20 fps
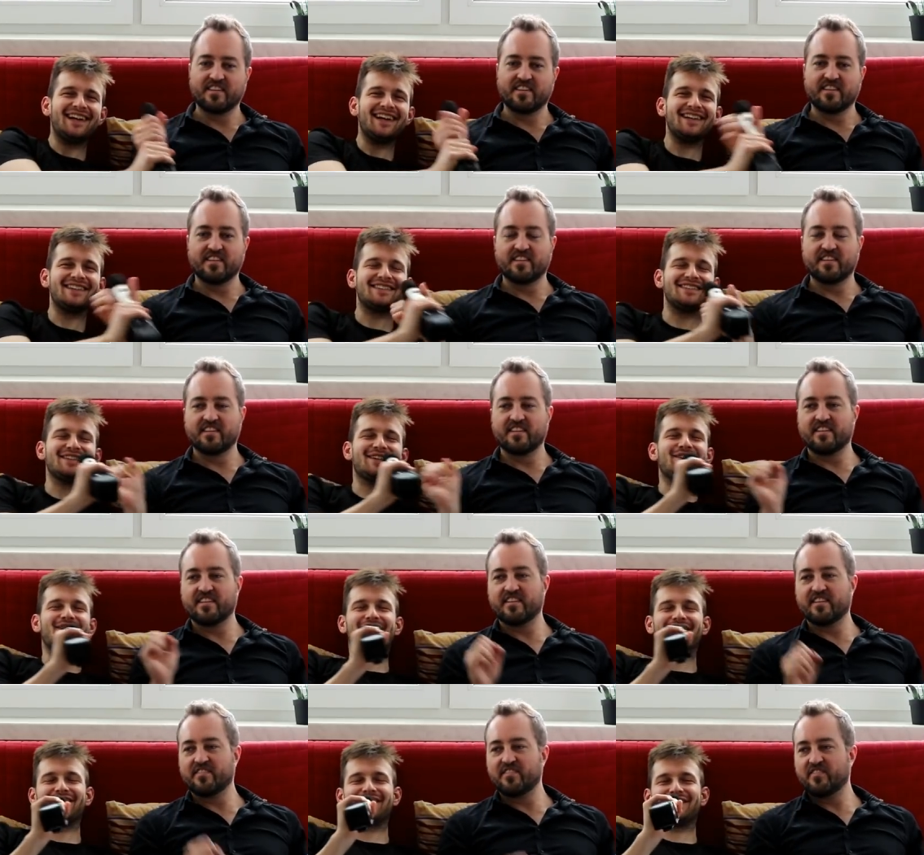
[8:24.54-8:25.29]
Speaker 1: it's no.
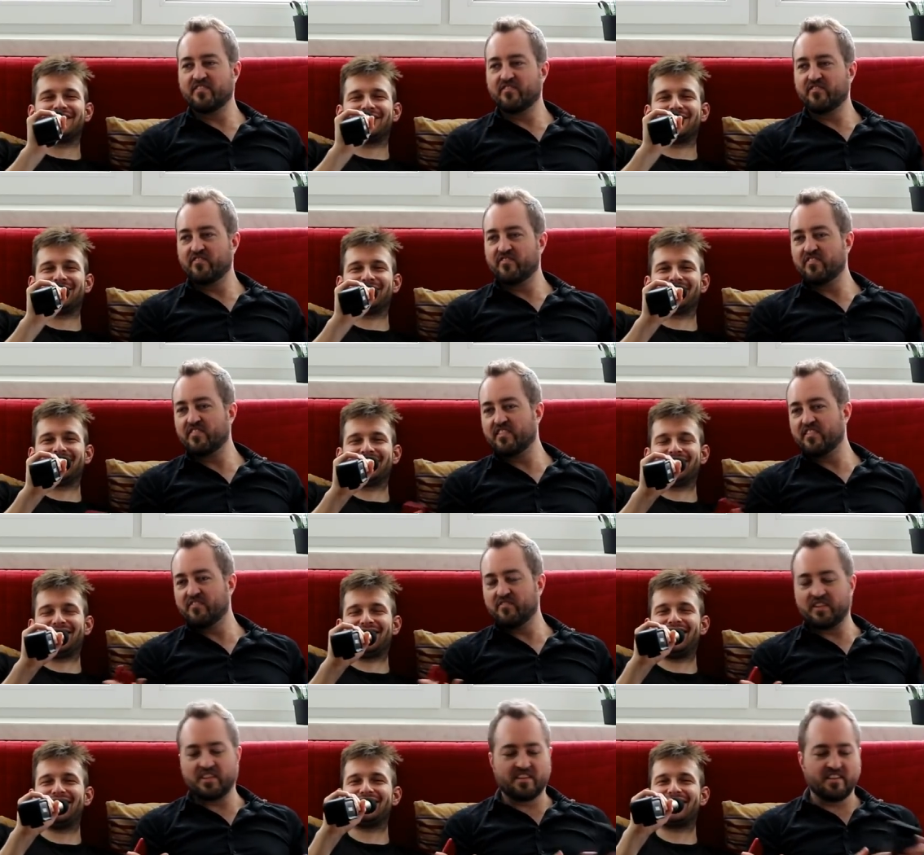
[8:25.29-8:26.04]
Uh, so
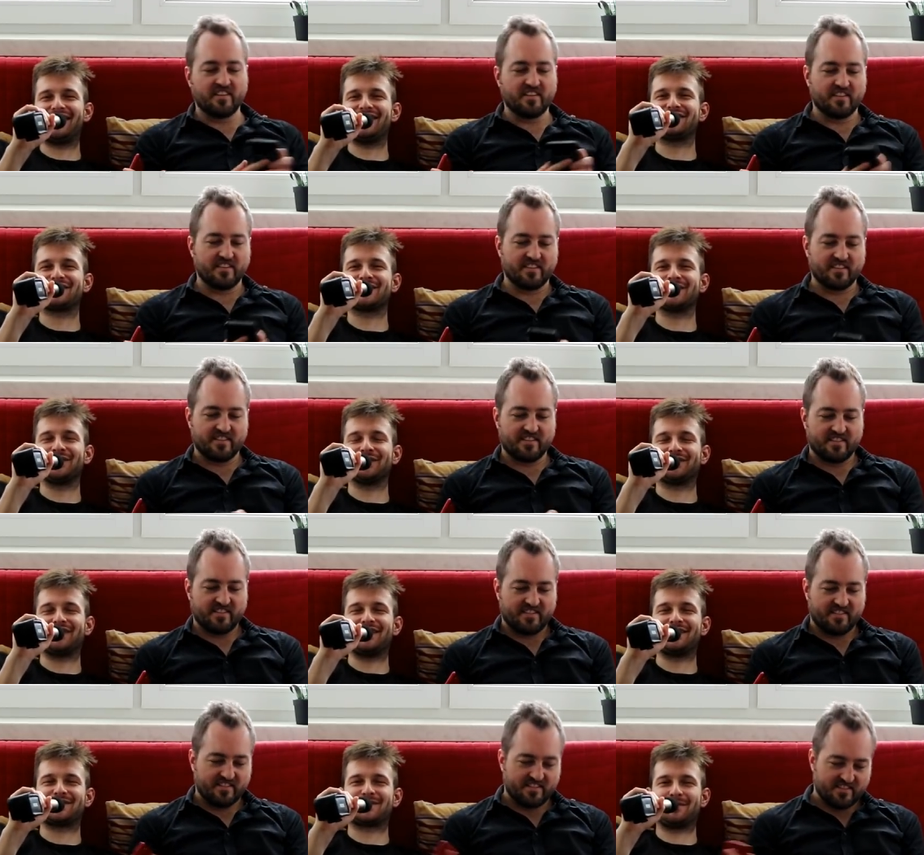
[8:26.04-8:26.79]
his his girl
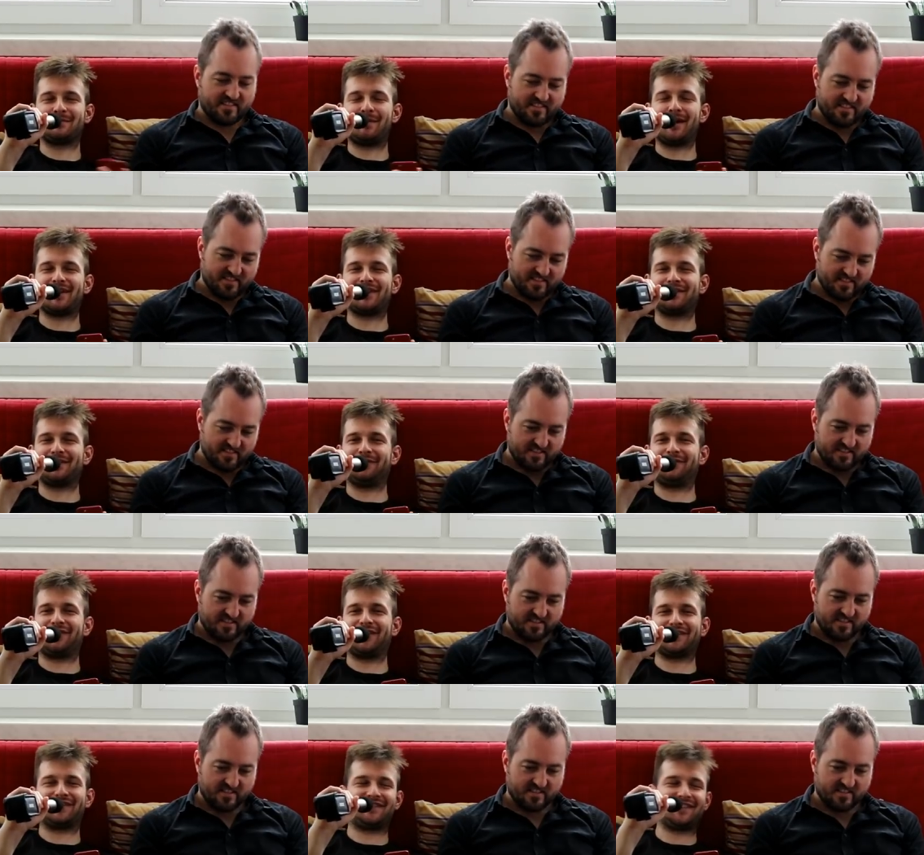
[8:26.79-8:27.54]
thinks my girl
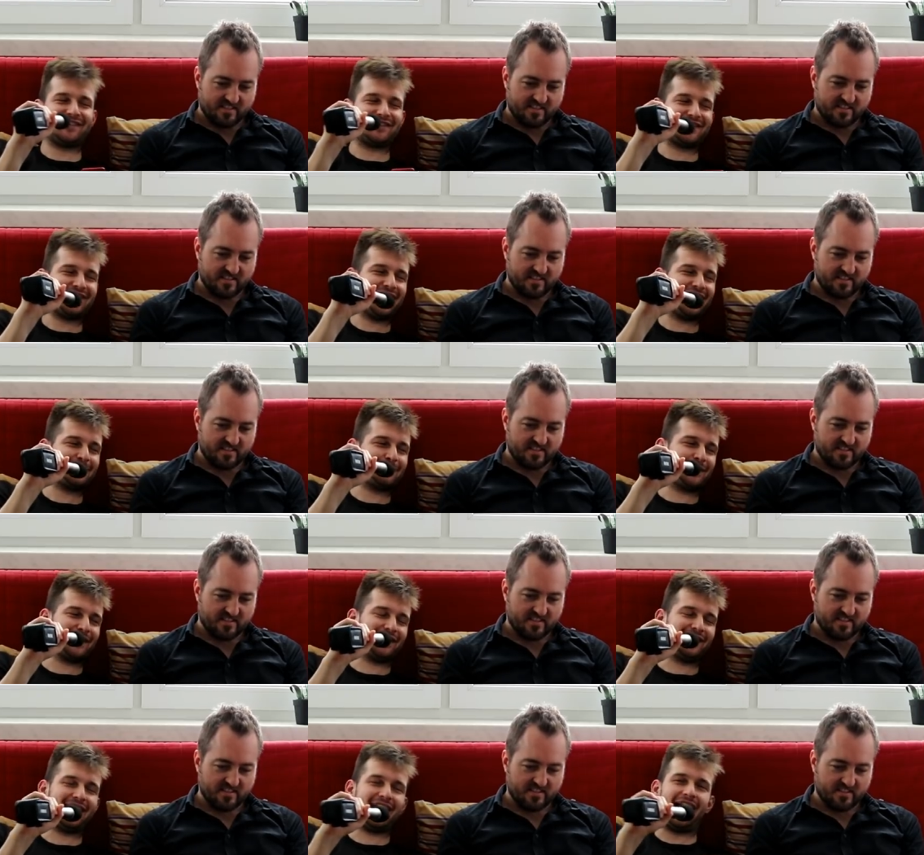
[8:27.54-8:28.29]
fucked six guys,
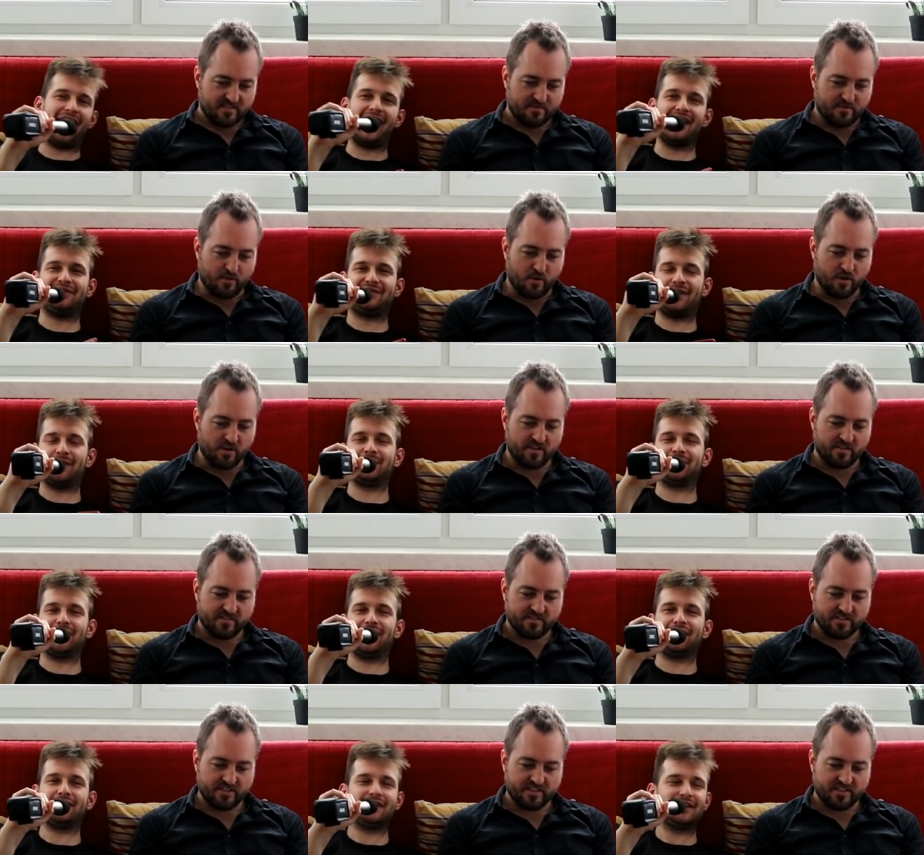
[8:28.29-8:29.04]
but I, I found
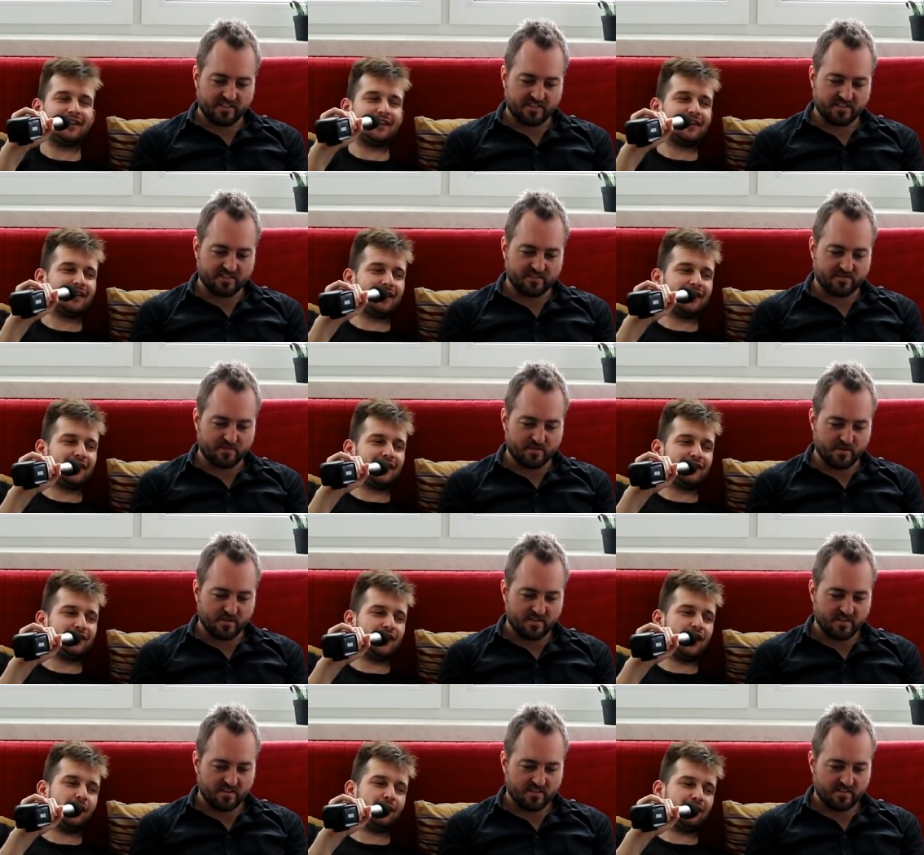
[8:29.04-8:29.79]
out.
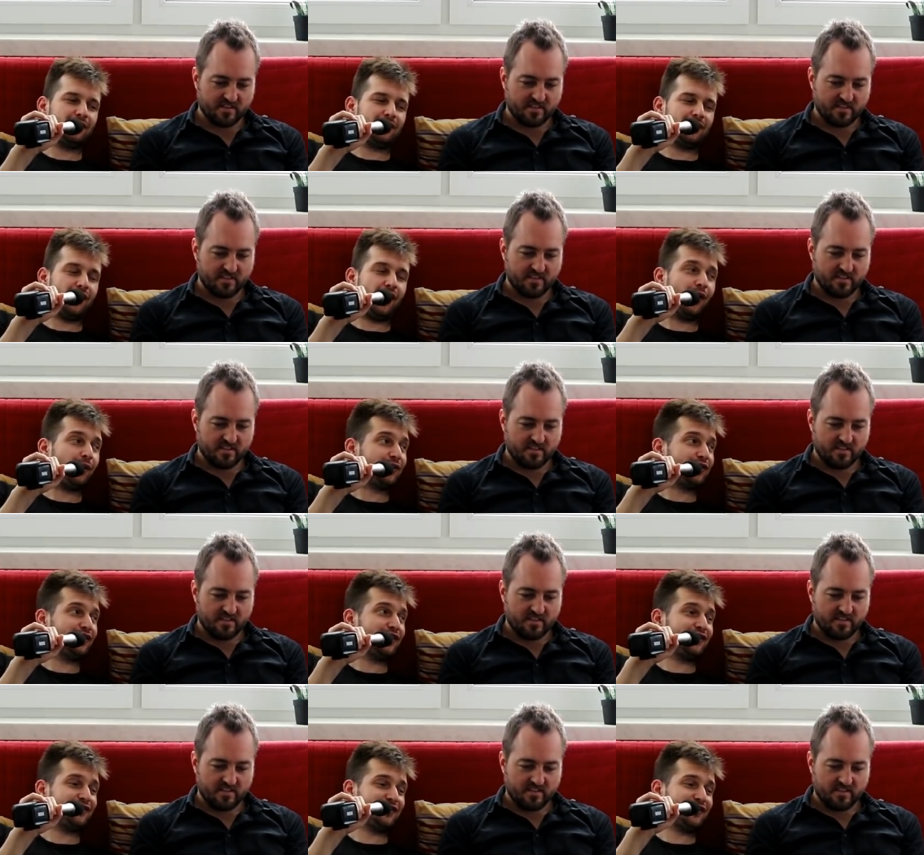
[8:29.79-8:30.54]
No. Oh
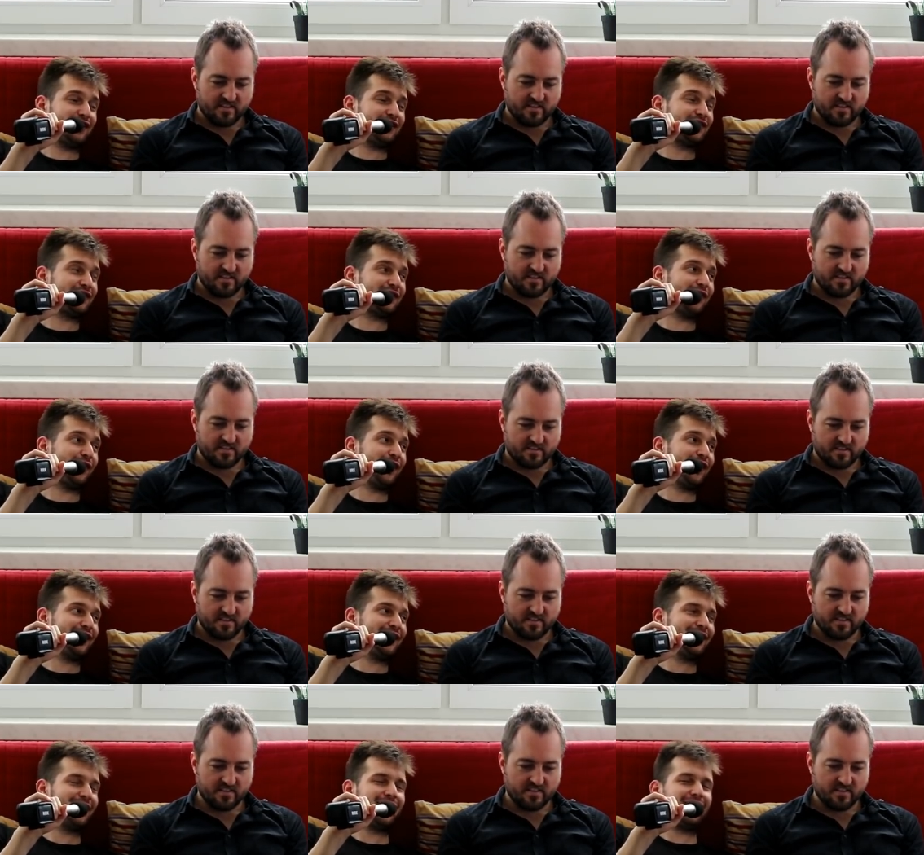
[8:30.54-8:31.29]
shit, she thinks four.
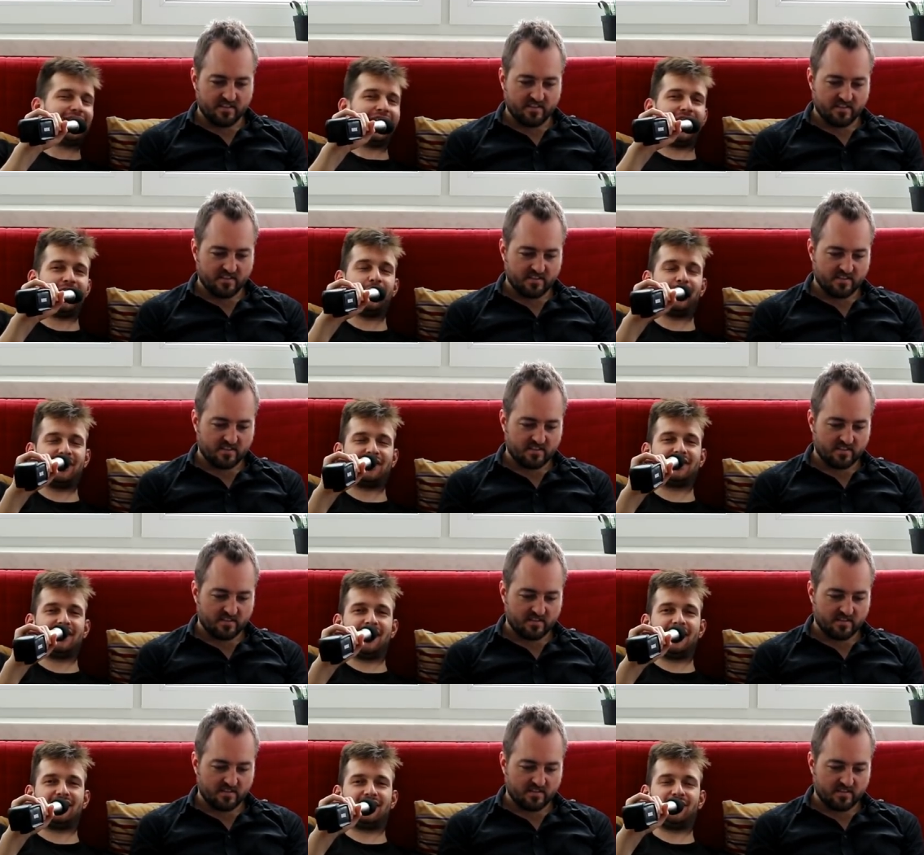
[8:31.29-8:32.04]
Yeah. I know it's
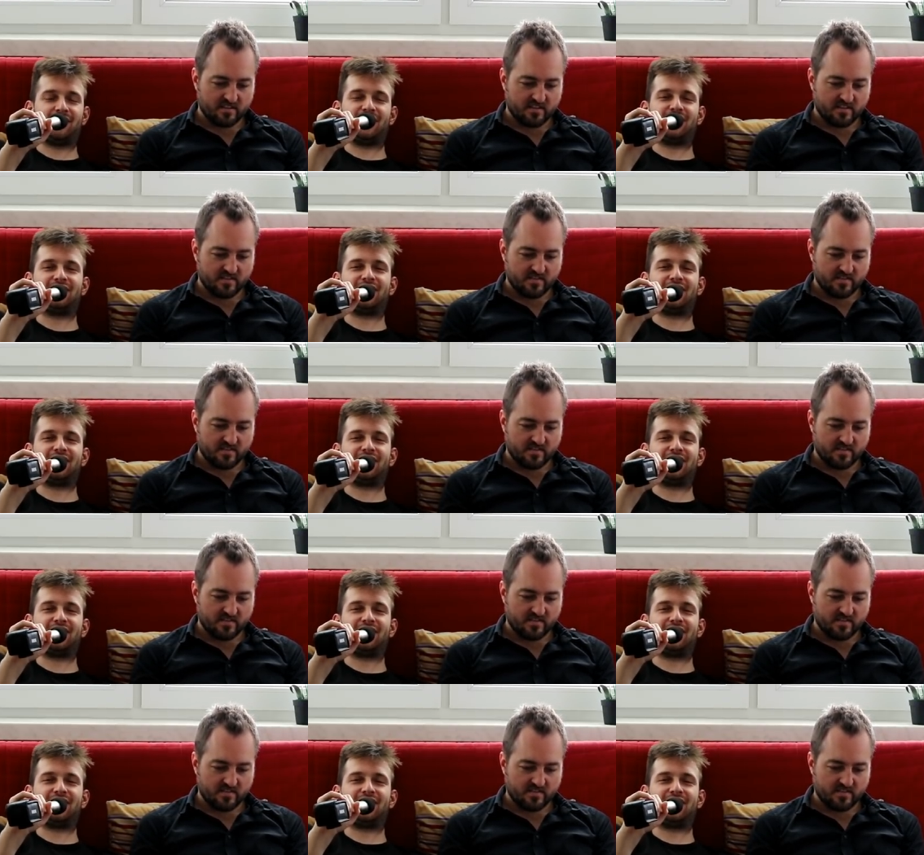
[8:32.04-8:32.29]
it's for a